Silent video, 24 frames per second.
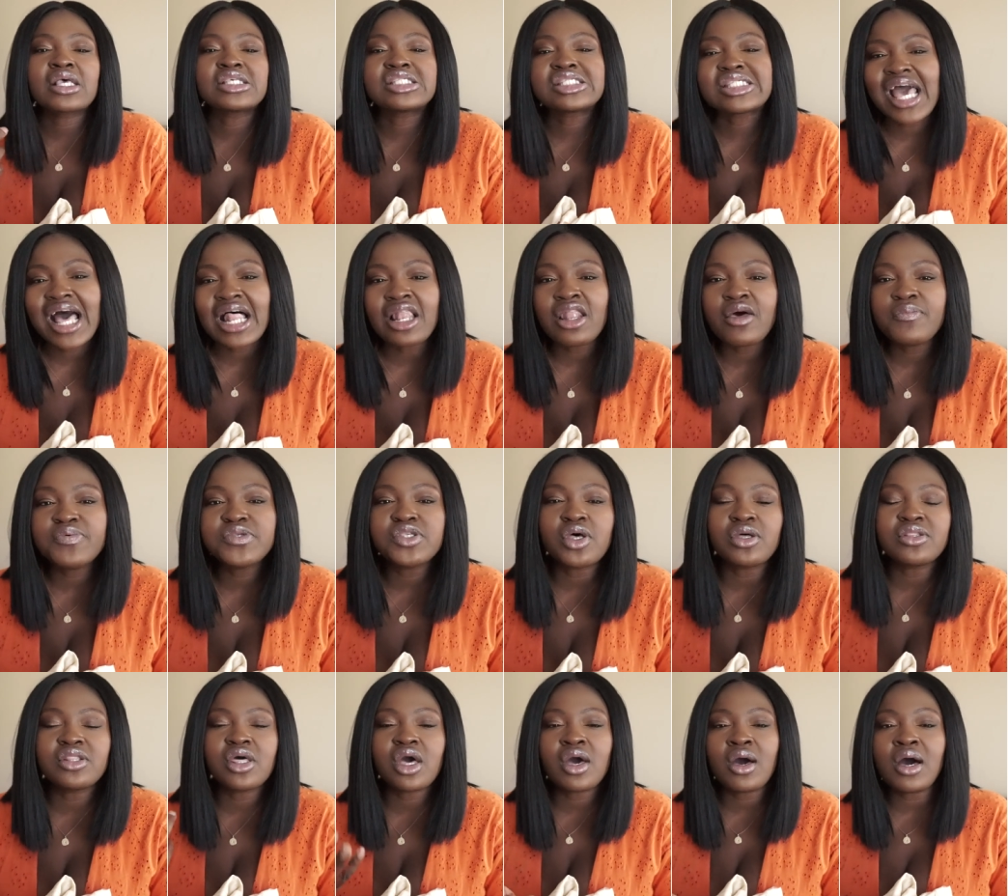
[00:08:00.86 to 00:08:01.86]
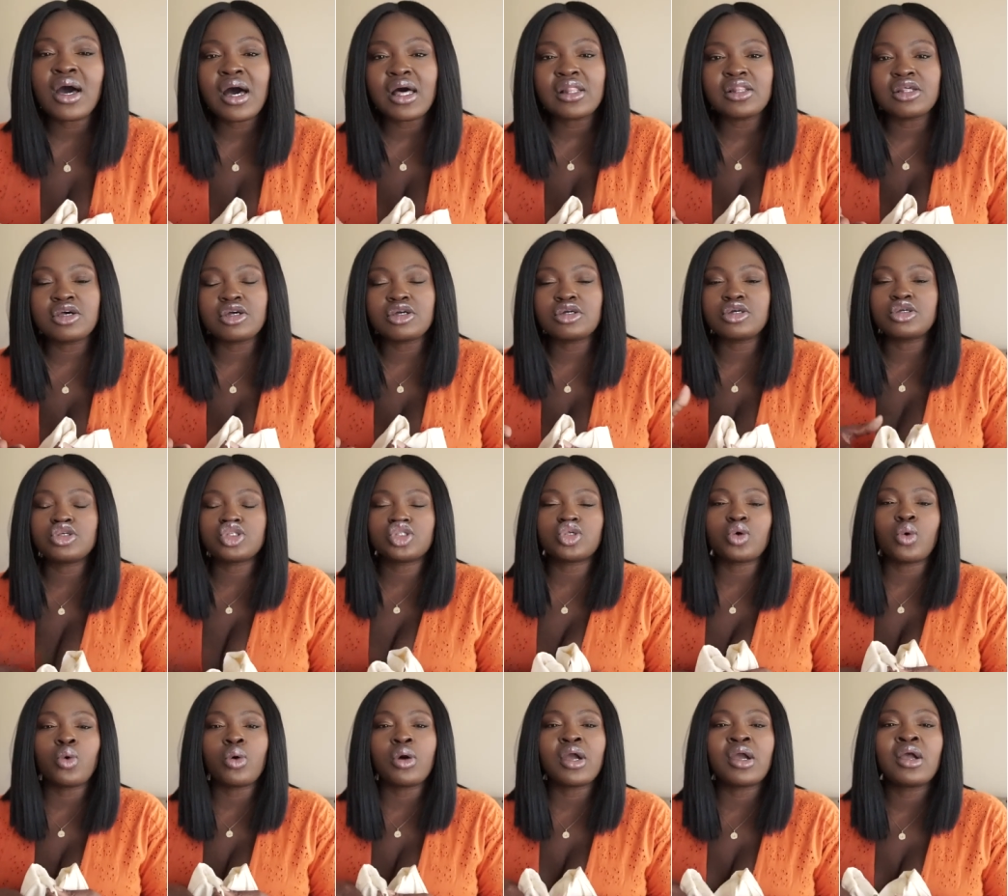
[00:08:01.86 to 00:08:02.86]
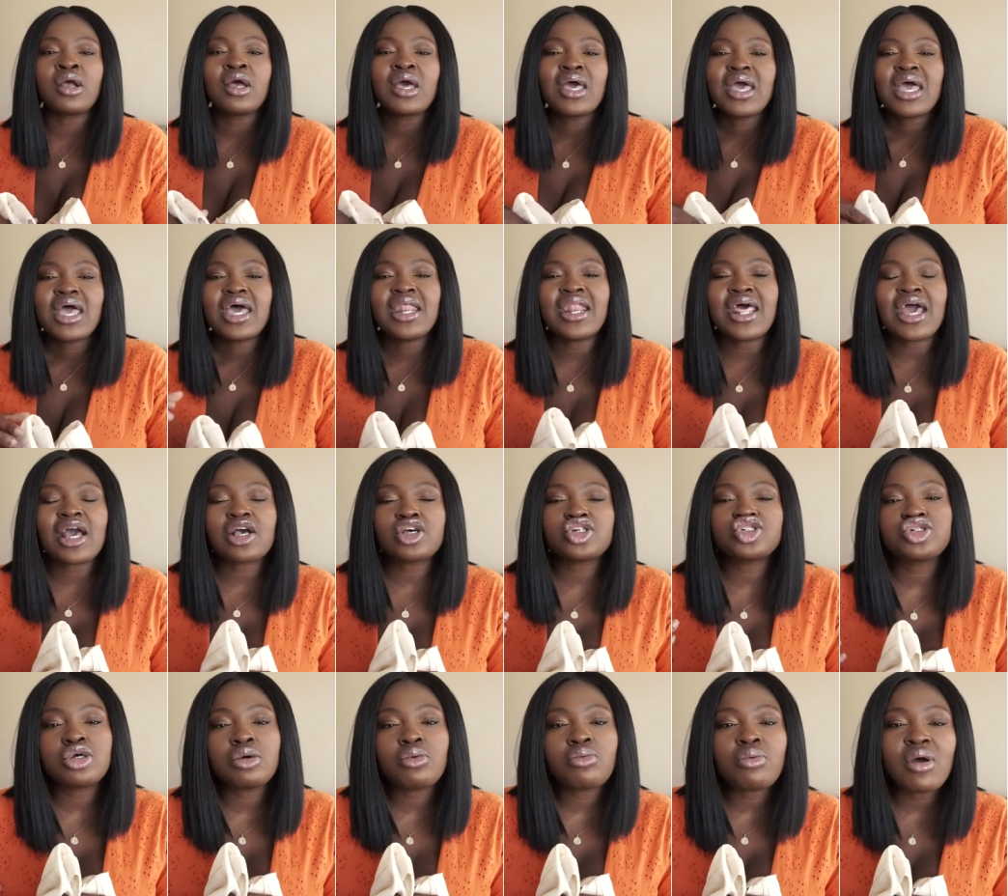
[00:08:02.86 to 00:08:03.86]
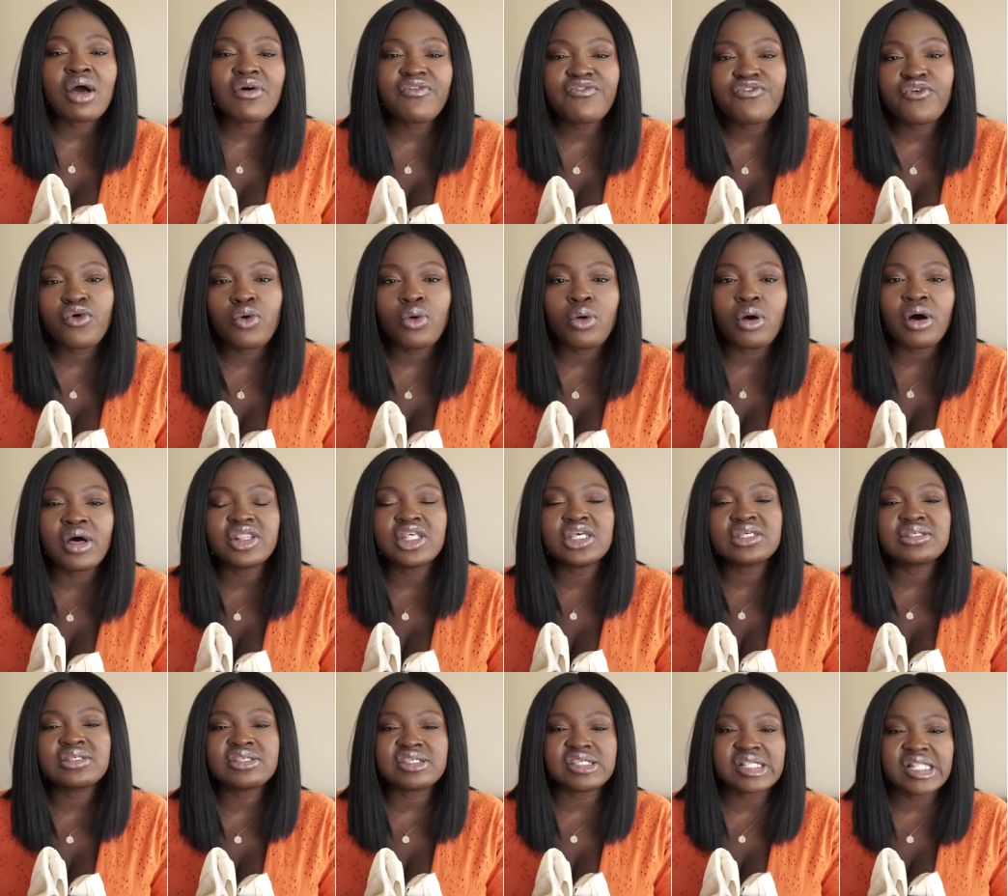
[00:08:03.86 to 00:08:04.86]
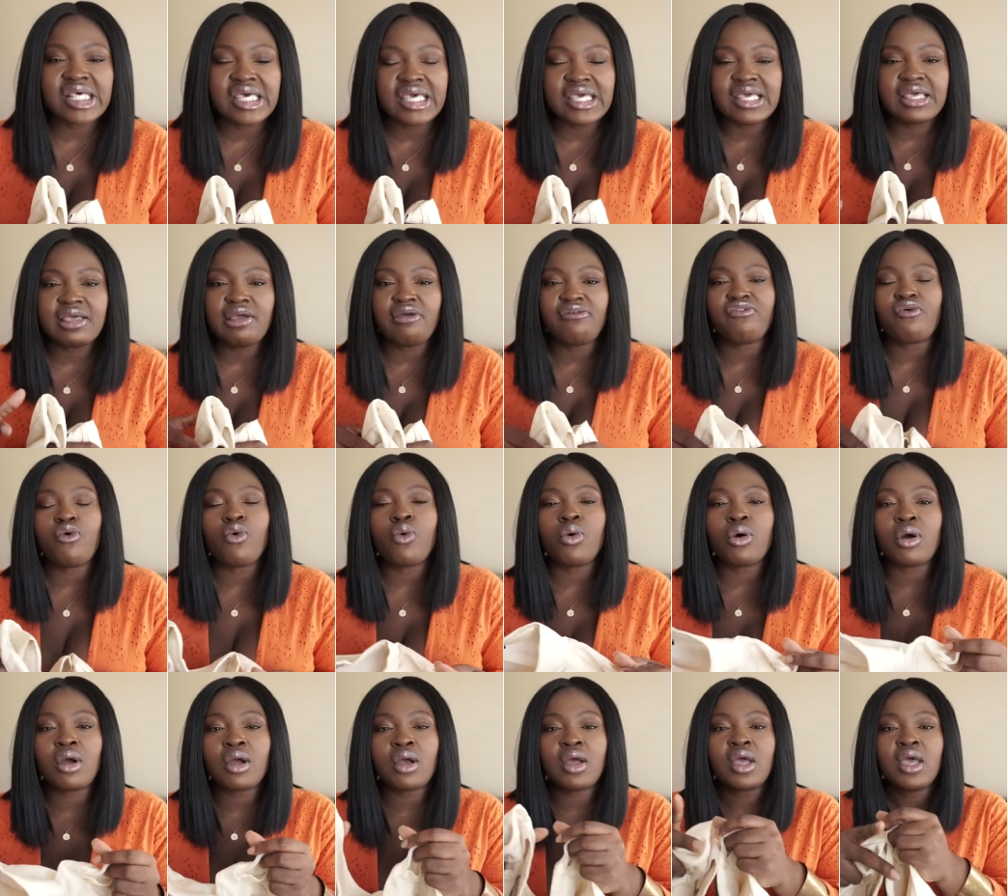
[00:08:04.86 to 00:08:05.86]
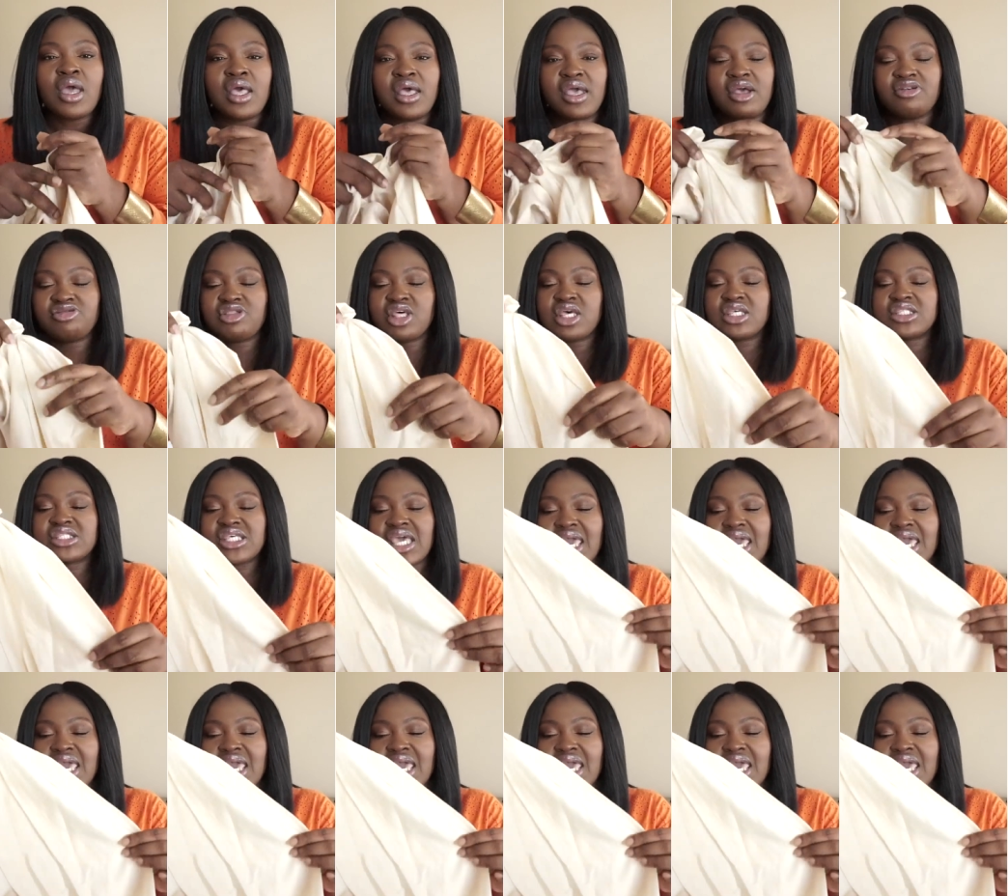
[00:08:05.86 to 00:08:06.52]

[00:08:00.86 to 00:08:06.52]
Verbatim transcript: scallops on the collars or an extra ruffle on the sleeve or in this